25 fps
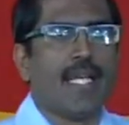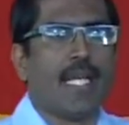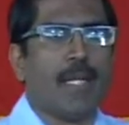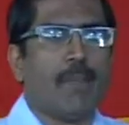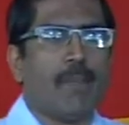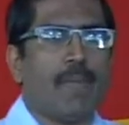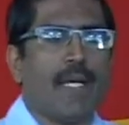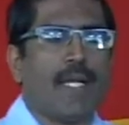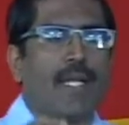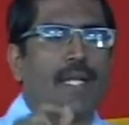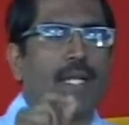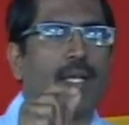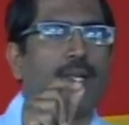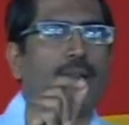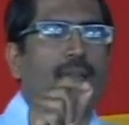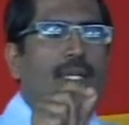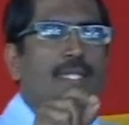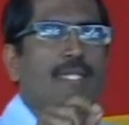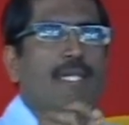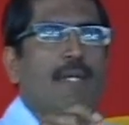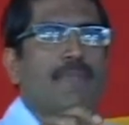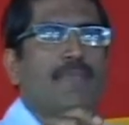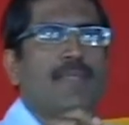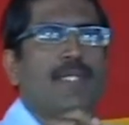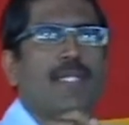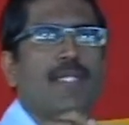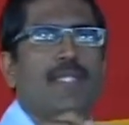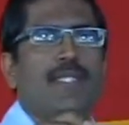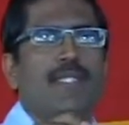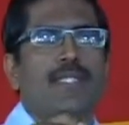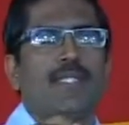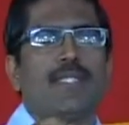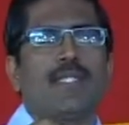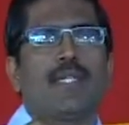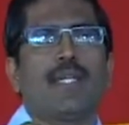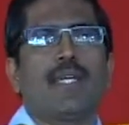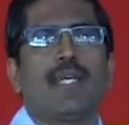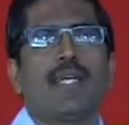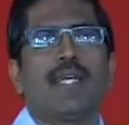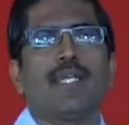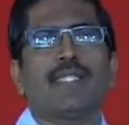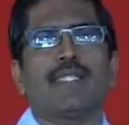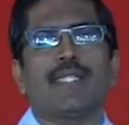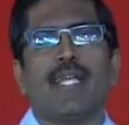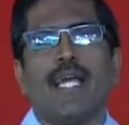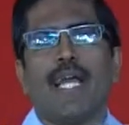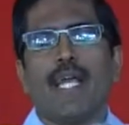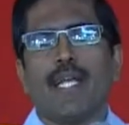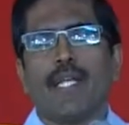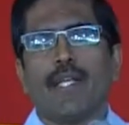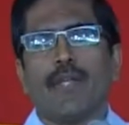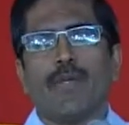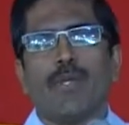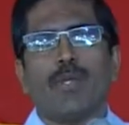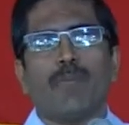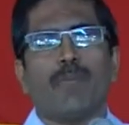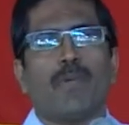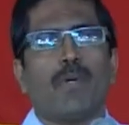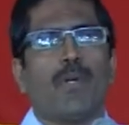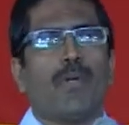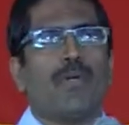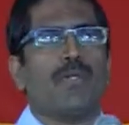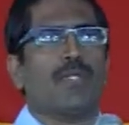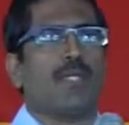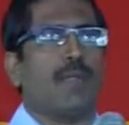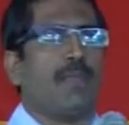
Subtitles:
a particular substance is likely to produce a